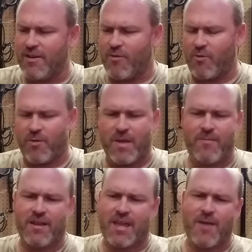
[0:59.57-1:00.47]
or
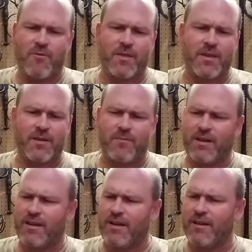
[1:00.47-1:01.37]
maybe it came with it,
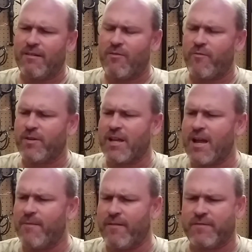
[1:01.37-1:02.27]
but over
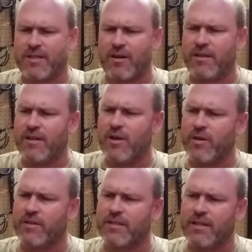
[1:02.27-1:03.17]
time I've started to
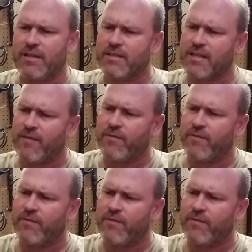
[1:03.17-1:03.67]
notice that it does have